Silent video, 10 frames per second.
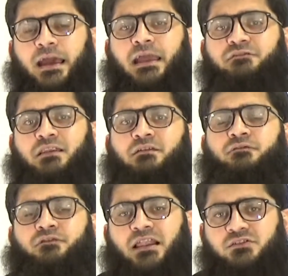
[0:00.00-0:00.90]
If anyone
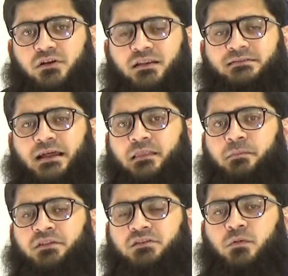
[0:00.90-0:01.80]
fails to understand the
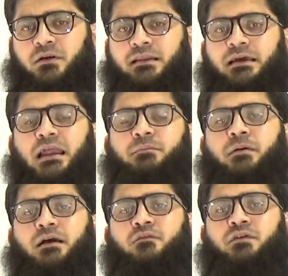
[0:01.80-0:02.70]
business model,
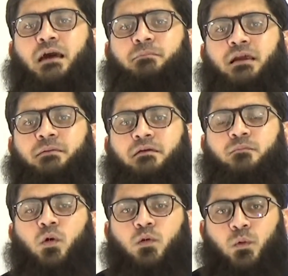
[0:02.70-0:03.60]
we are becoming
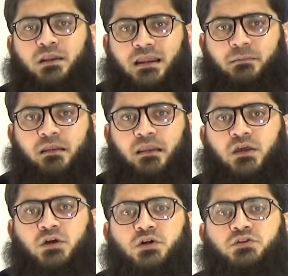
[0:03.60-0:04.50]
more vulnerable
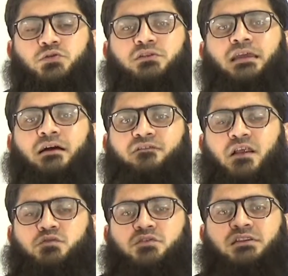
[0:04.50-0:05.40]
to the
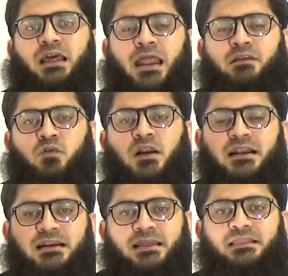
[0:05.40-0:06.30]
fluctuation and
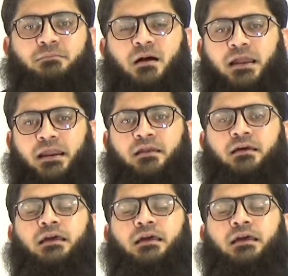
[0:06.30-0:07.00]
volatility in the market.